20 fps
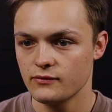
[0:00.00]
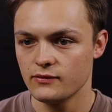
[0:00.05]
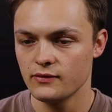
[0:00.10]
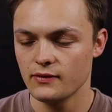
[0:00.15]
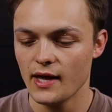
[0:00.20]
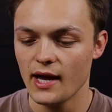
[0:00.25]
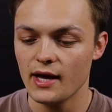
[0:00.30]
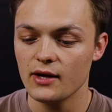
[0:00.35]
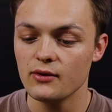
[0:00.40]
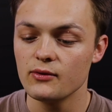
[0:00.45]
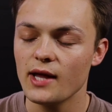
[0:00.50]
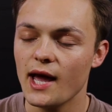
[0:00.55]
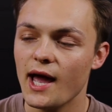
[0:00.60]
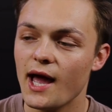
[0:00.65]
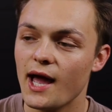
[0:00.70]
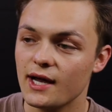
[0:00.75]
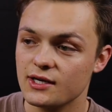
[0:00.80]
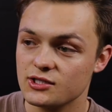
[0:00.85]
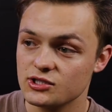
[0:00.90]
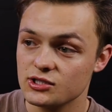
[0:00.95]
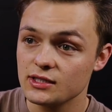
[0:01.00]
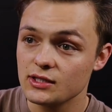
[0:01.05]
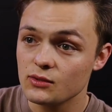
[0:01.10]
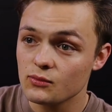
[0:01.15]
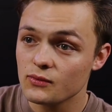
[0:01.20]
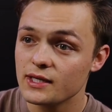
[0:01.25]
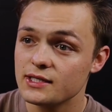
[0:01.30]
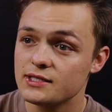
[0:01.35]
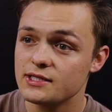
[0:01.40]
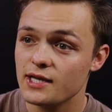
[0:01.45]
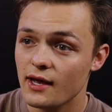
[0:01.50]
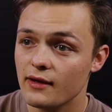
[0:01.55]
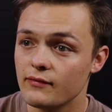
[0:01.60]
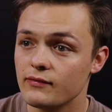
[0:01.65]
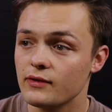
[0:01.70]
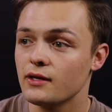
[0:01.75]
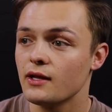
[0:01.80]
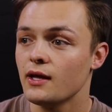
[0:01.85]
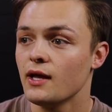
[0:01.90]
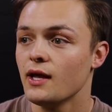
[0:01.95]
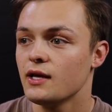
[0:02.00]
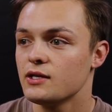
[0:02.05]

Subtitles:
that it would actually reach heaven,